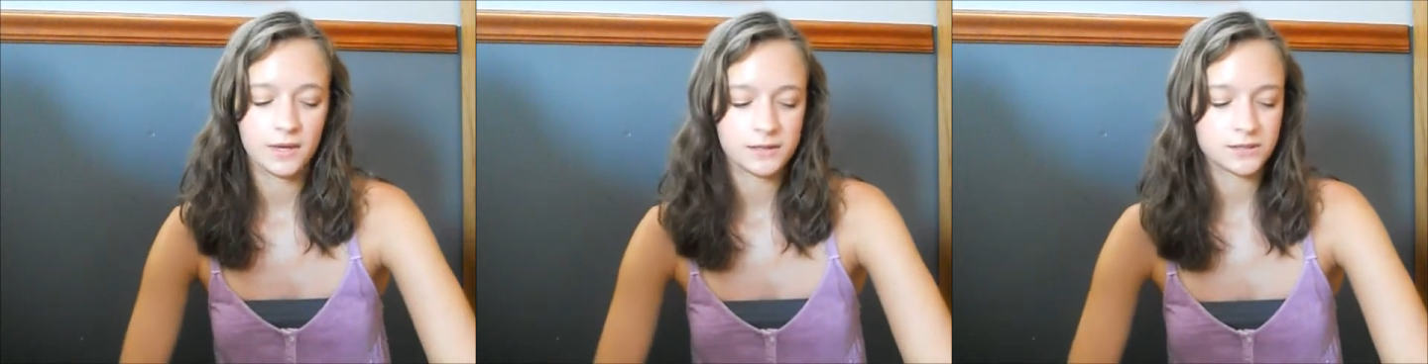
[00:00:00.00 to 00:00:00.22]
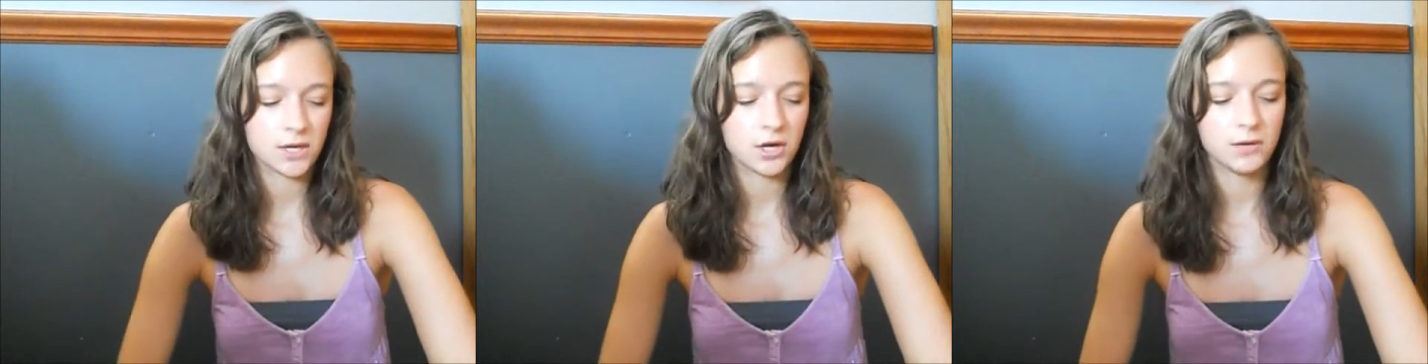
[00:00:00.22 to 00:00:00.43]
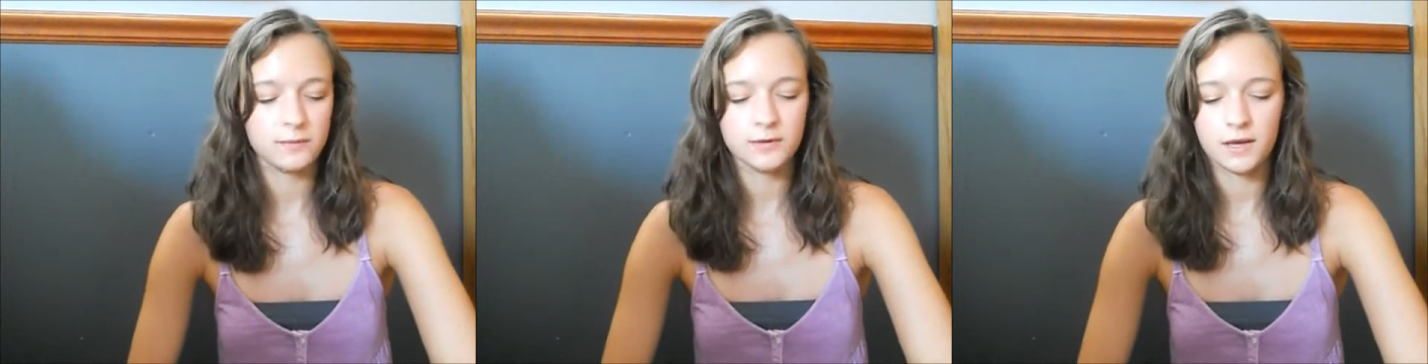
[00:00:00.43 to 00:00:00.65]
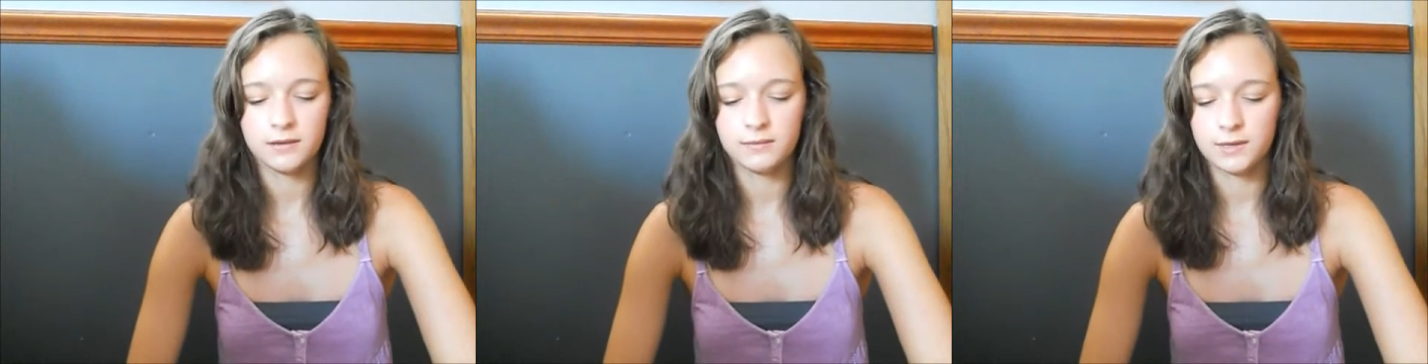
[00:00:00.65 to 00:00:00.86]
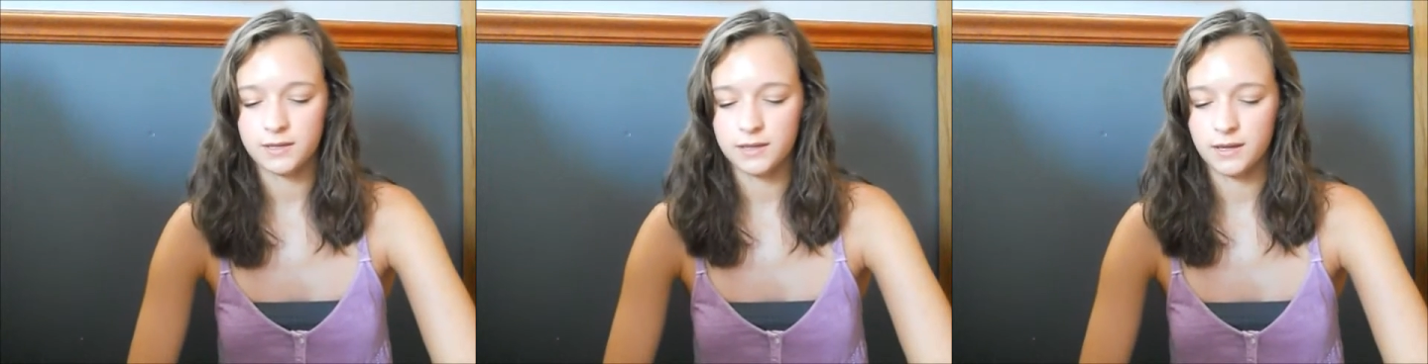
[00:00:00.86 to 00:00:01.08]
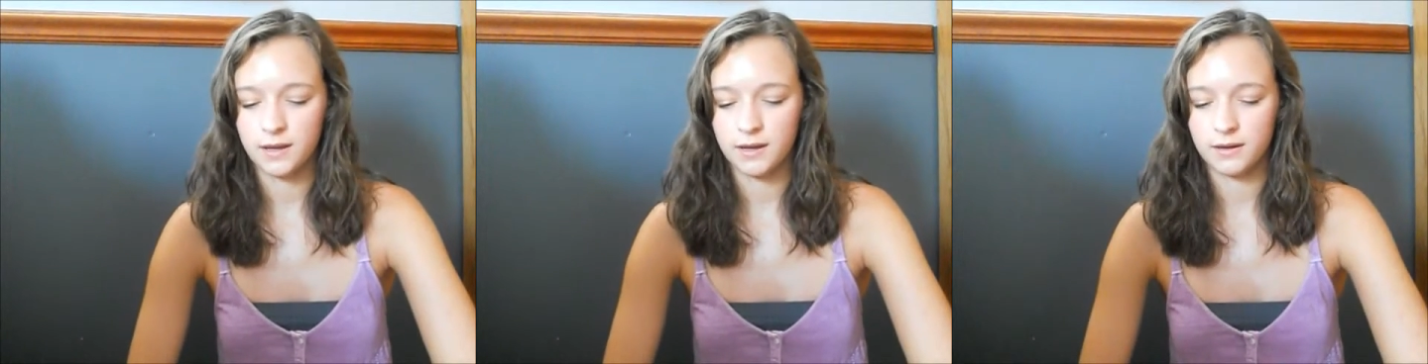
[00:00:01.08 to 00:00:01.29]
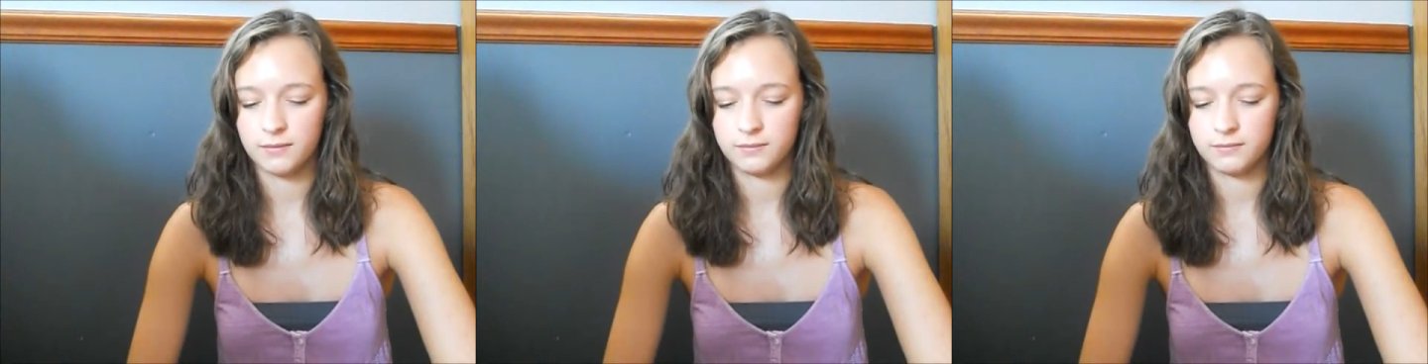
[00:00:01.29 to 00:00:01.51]
So I hope
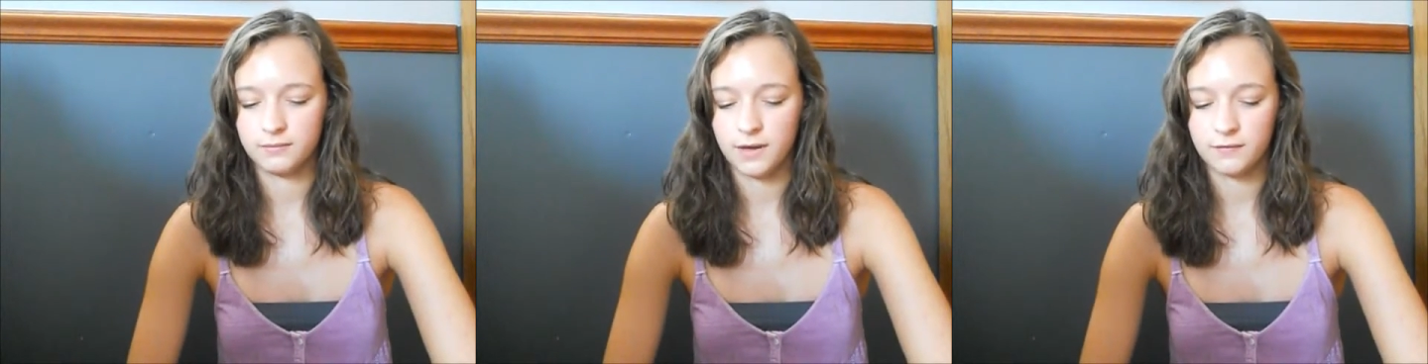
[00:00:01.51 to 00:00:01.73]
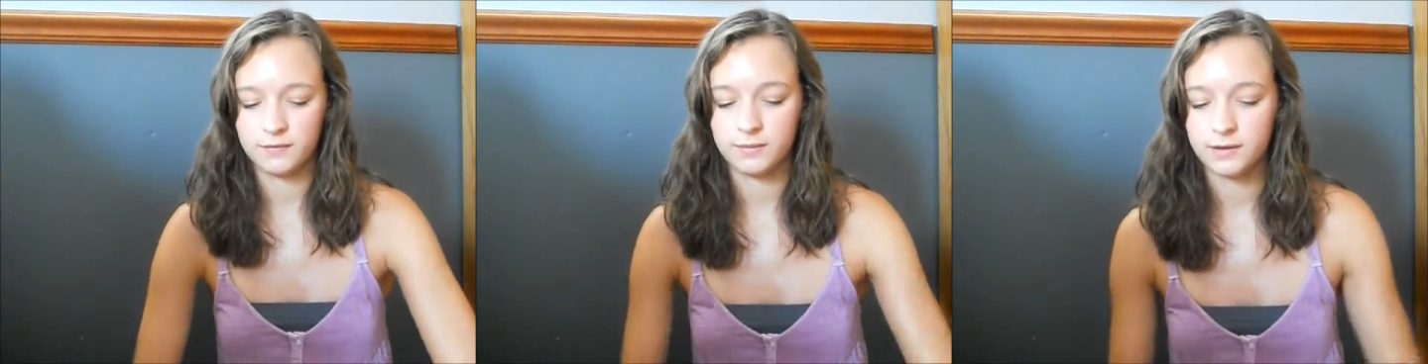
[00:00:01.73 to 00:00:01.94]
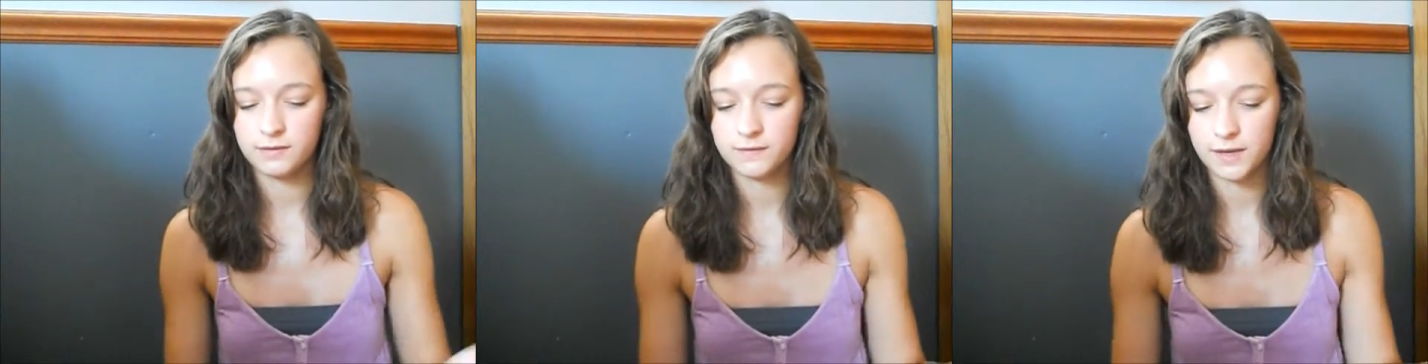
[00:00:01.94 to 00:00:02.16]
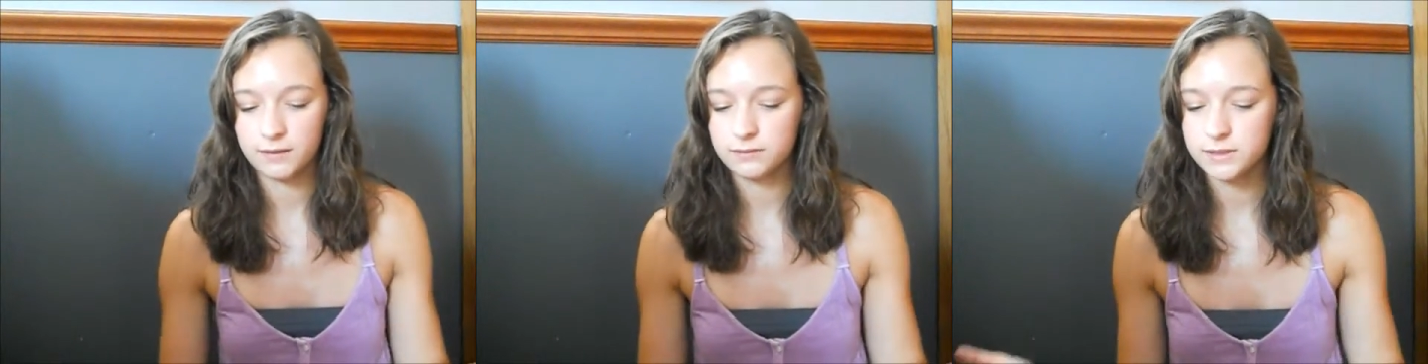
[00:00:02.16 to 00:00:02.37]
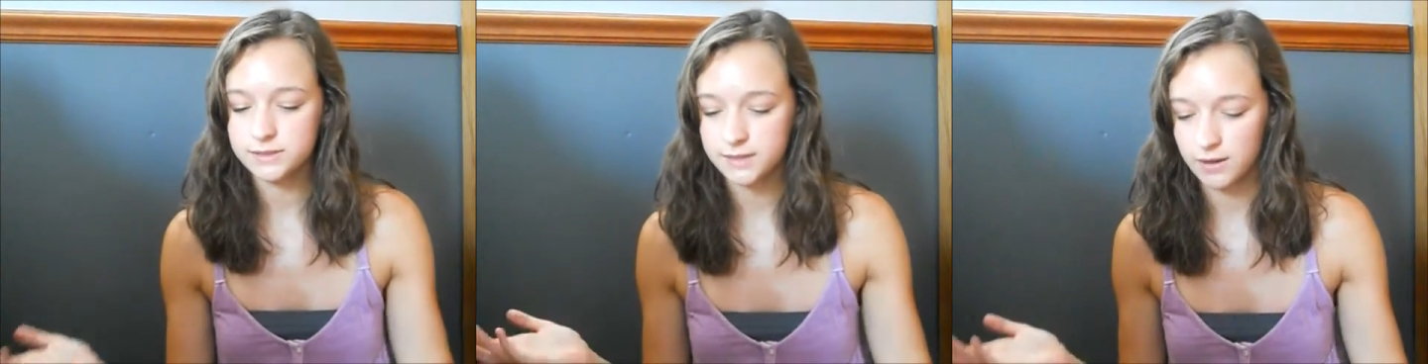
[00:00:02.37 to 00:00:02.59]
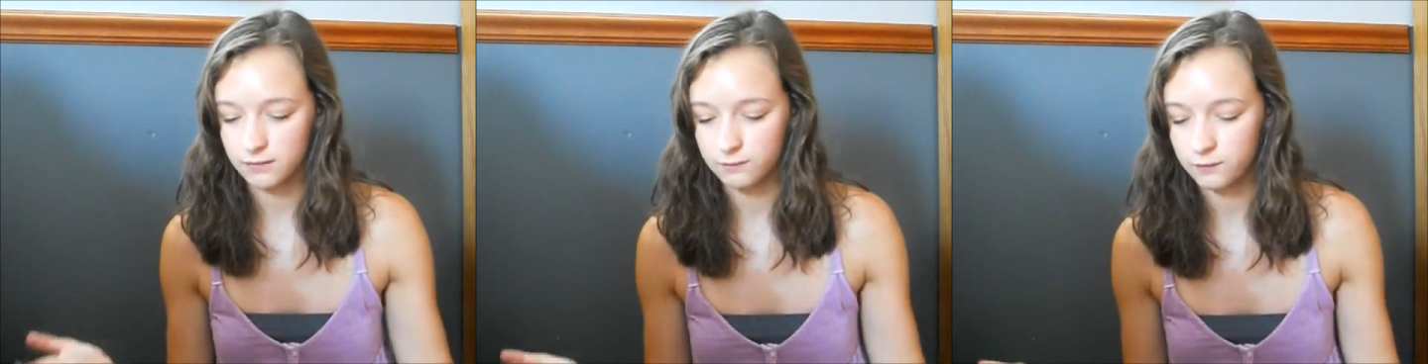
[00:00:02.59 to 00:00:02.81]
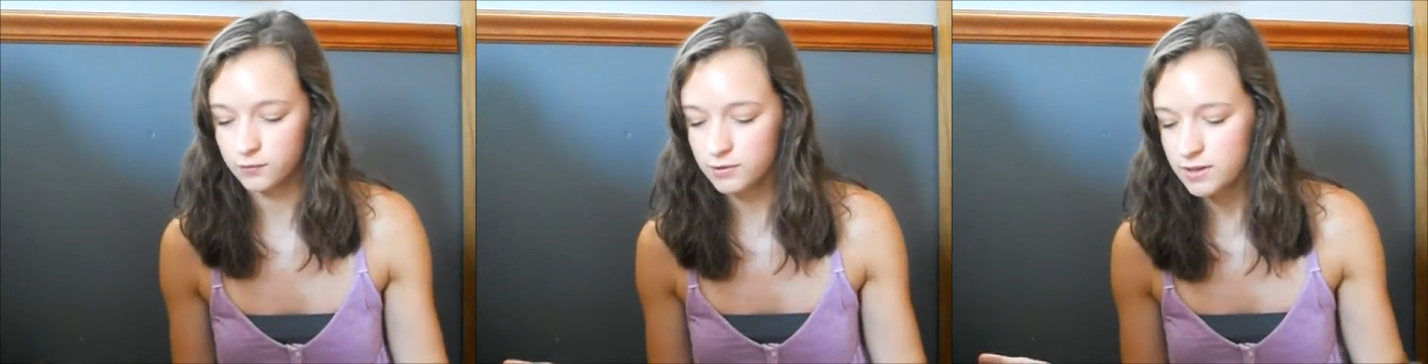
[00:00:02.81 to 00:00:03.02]
everybody found this
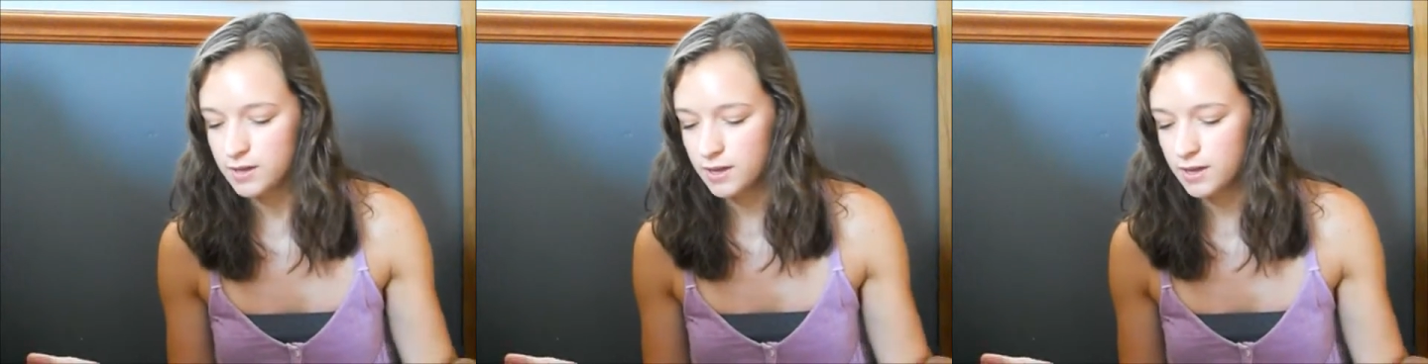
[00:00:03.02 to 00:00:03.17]
helpful.